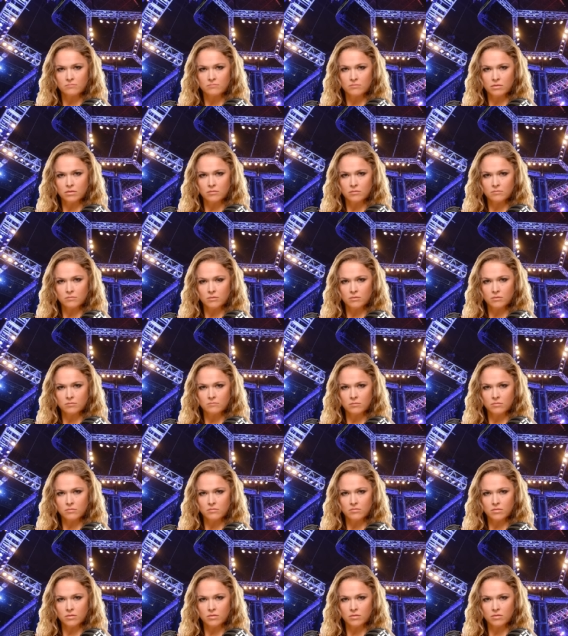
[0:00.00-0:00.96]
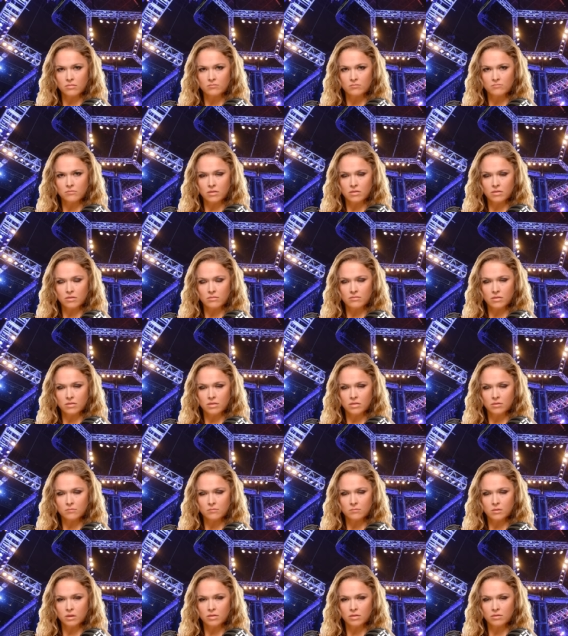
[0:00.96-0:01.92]
Night, May 15,
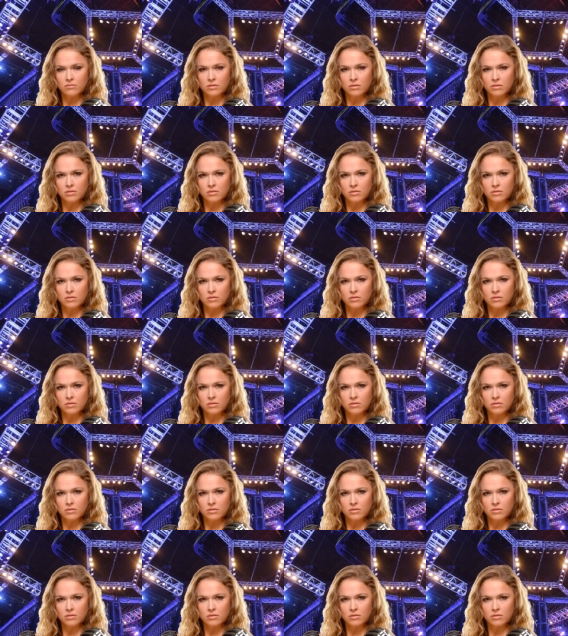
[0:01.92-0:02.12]
2021,